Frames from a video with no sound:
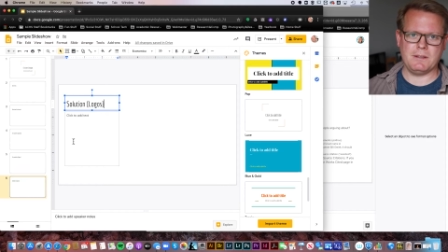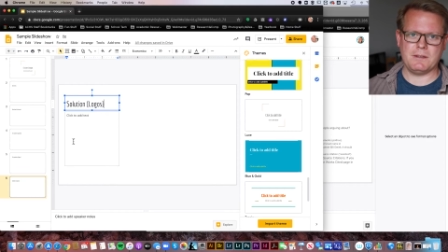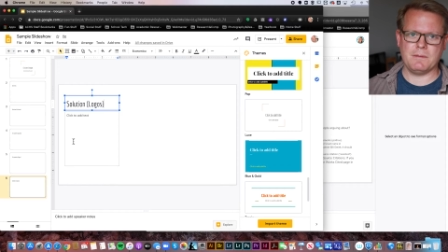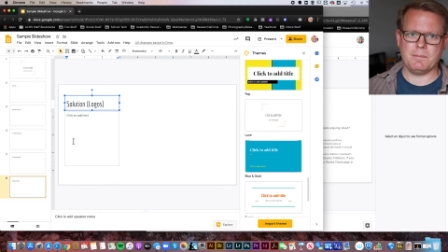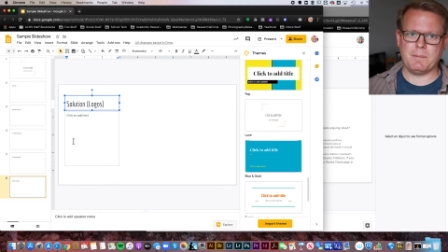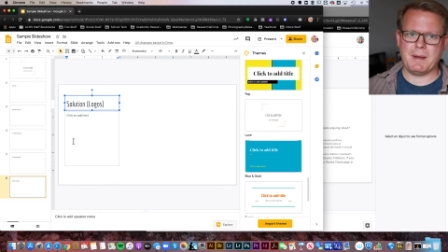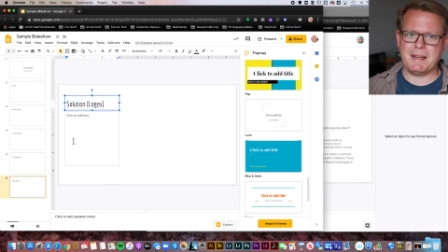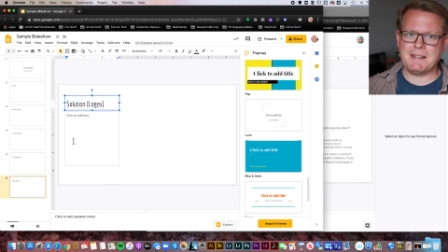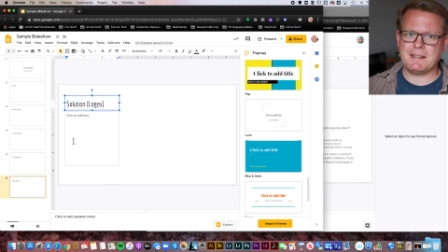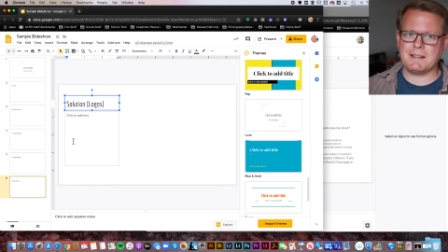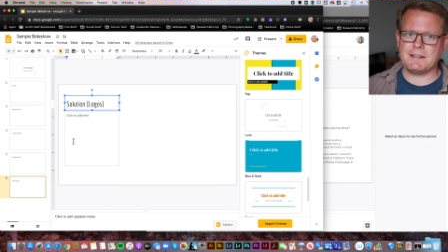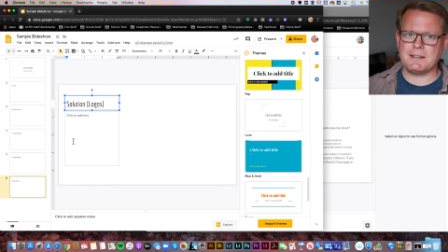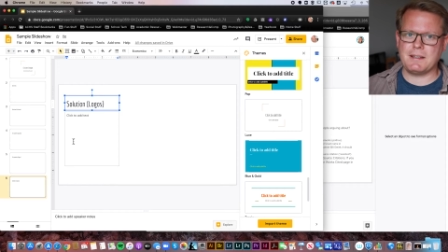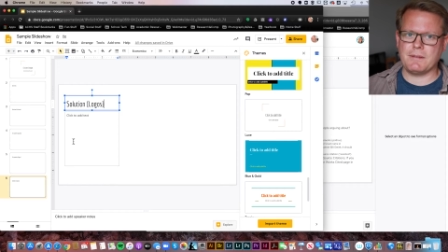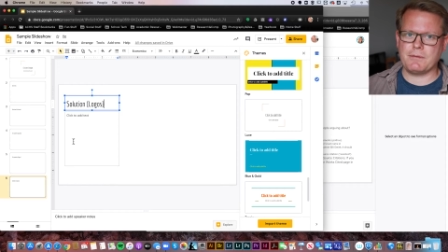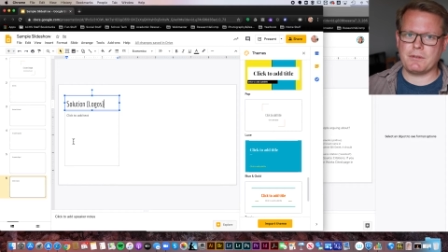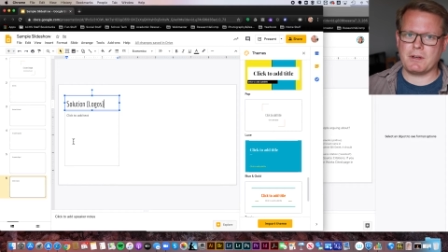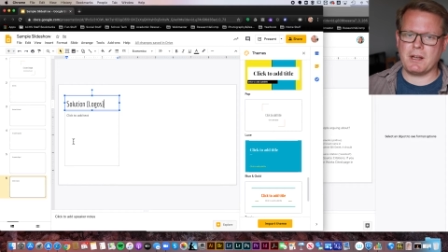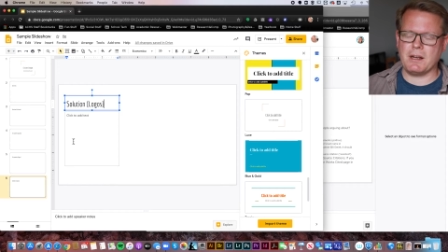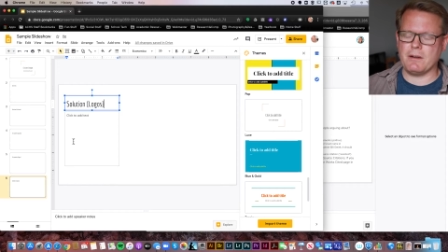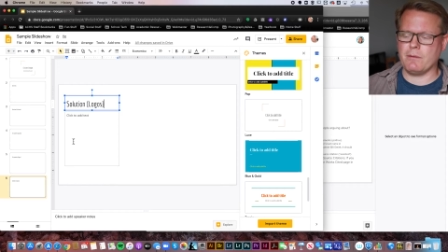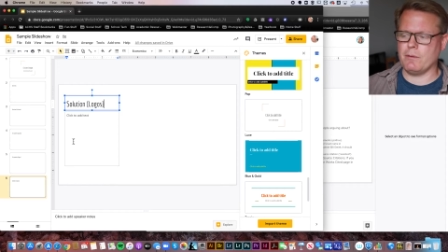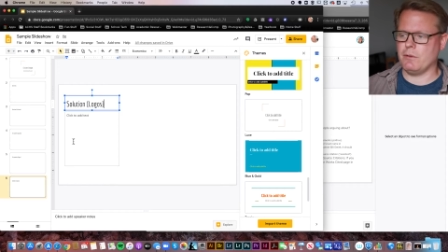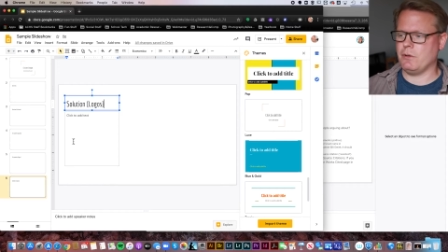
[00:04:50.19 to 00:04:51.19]
some basic stuff to
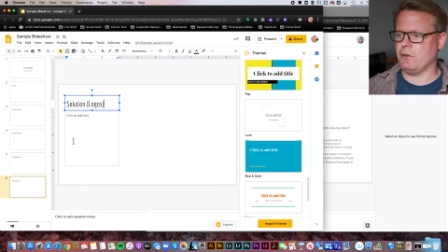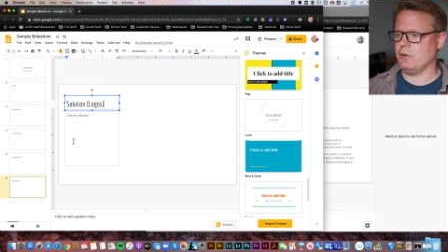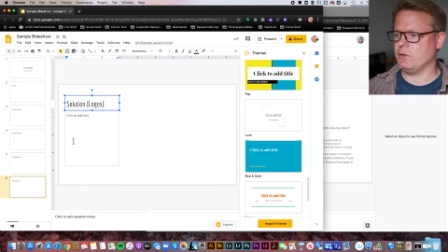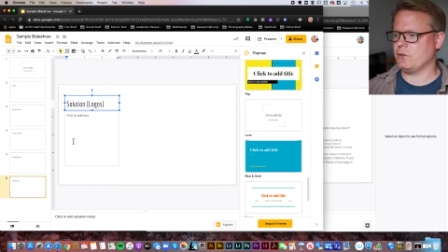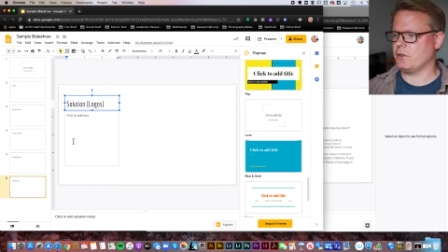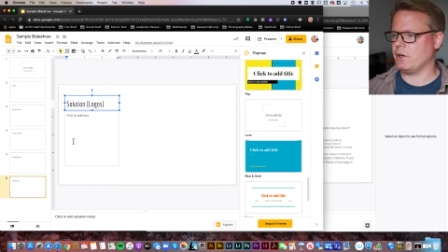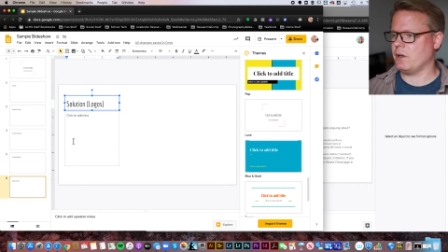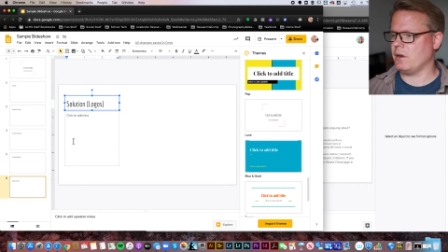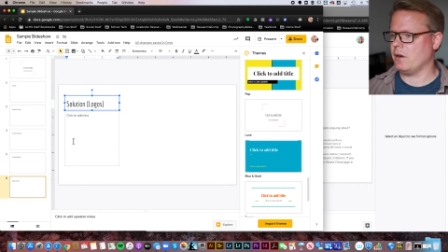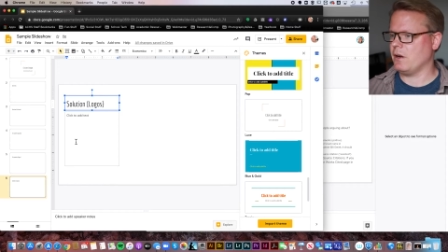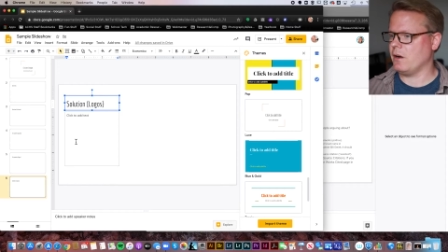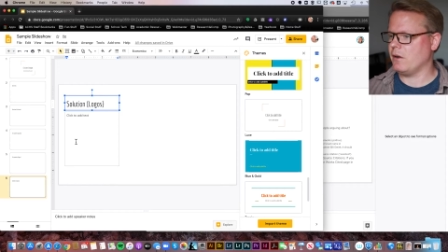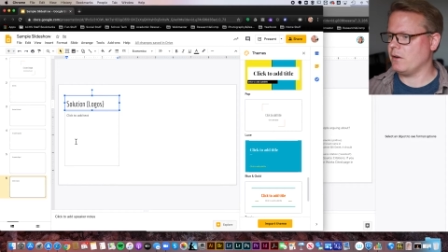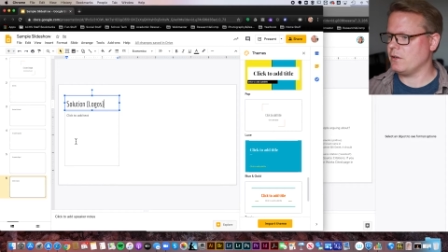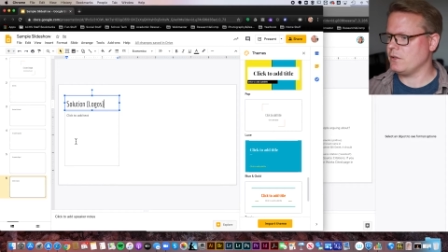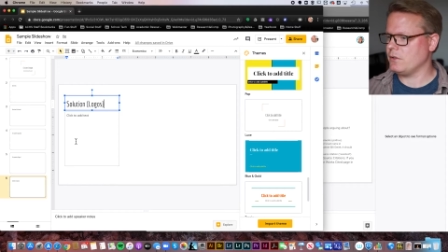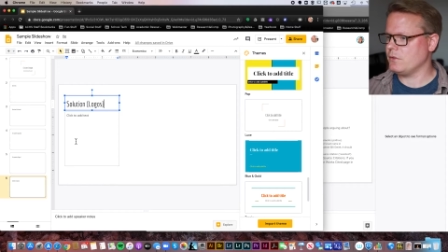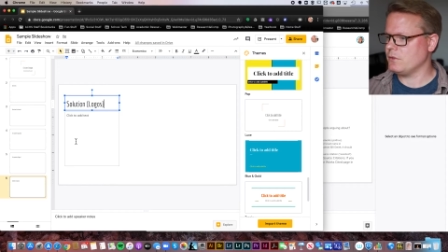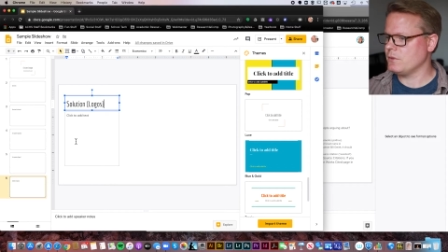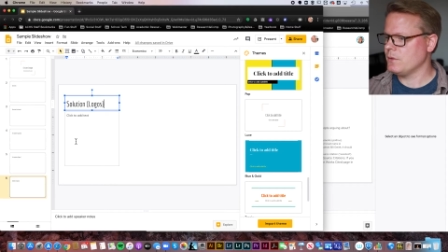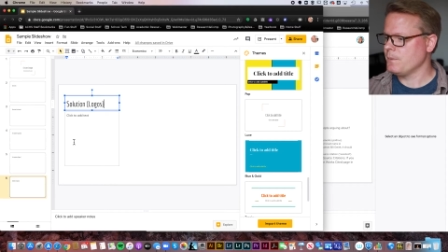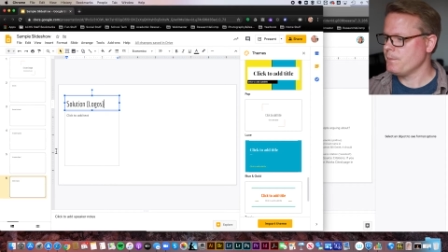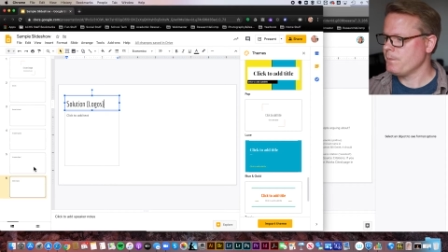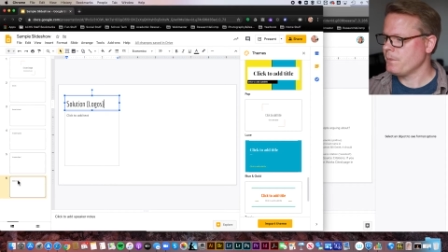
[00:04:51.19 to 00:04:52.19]
kind of reduce our
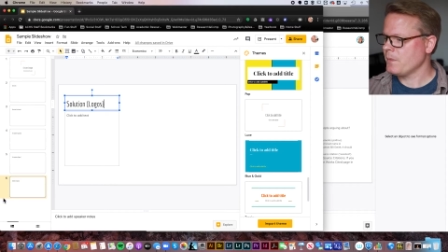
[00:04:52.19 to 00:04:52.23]
issues.